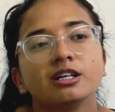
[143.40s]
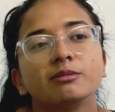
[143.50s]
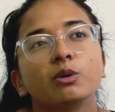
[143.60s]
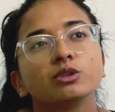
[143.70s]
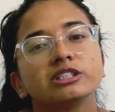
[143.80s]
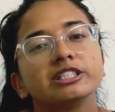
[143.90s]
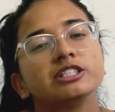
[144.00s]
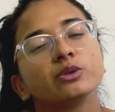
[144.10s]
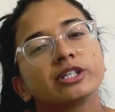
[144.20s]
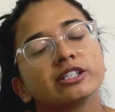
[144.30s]
mostly
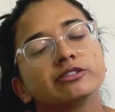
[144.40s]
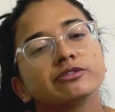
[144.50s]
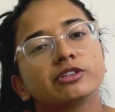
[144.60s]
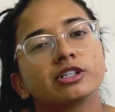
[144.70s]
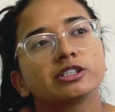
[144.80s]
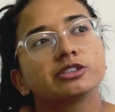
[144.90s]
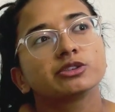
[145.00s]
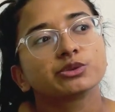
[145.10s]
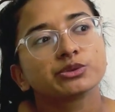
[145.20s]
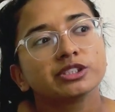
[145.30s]
looking for
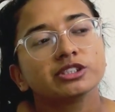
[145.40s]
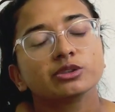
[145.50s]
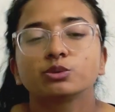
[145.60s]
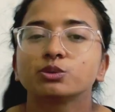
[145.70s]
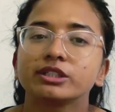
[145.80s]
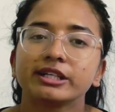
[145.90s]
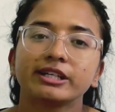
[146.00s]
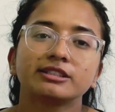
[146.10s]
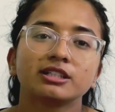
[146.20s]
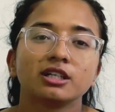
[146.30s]
students who
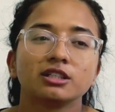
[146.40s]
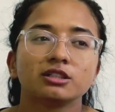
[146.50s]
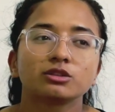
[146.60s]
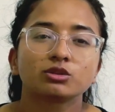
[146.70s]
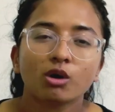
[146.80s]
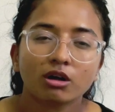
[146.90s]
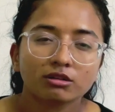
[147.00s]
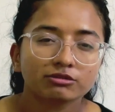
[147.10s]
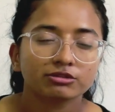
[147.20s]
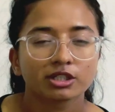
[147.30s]
can
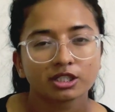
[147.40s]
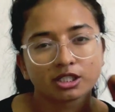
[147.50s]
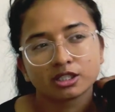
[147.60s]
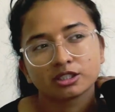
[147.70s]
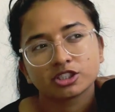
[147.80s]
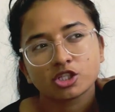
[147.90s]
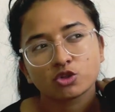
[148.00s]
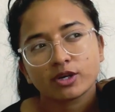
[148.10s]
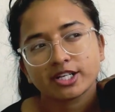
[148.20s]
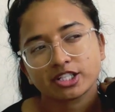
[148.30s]
solve
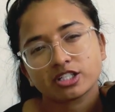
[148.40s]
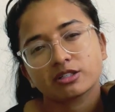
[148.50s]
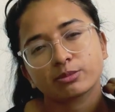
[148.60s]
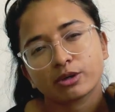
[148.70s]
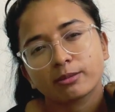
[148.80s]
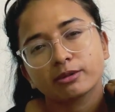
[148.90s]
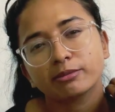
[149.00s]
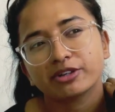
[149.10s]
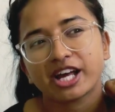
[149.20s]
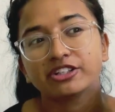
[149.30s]
situational problem
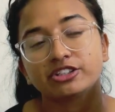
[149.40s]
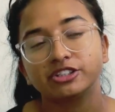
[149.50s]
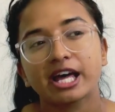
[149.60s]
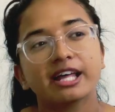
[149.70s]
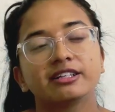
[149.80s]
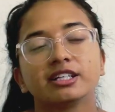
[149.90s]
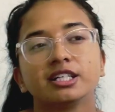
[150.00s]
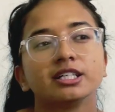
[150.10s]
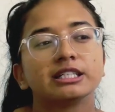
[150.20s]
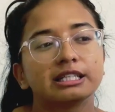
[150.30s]
rather than
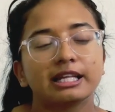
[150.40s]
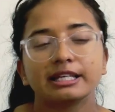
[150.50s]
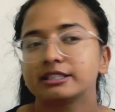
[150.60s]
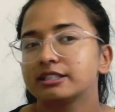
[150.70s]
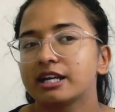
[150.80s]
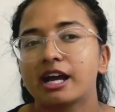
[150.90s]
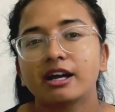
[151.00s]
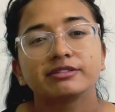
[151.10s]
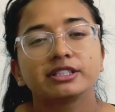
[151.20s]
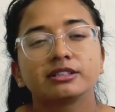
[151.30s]
like
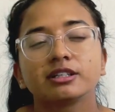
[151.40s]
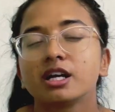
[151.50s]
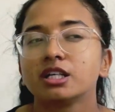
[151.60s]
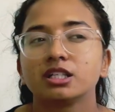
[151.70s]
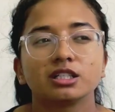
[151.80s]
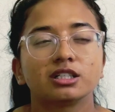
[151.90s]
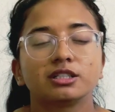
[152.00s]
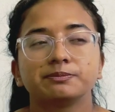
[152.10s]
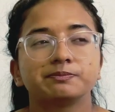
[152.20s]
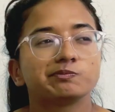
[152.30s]
having
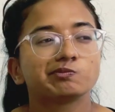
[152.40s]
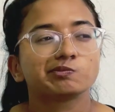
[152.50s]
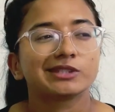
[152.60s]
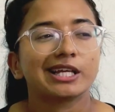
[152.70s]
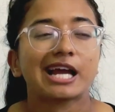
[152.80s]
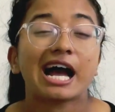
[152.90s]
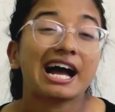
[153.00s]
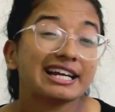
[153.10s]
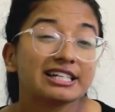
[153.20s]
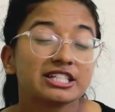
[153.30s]
like
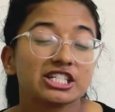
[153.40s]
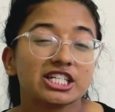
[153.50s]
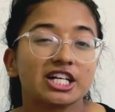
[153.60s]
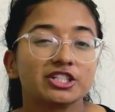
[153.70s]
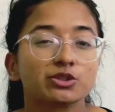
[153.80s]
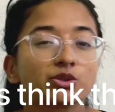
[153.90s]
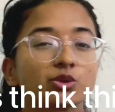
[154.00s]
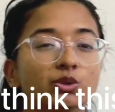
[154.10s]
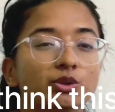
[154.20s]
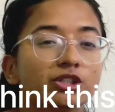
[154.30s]
high GRE
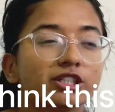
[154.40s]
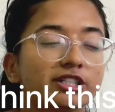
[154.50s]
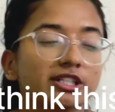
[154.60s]
score,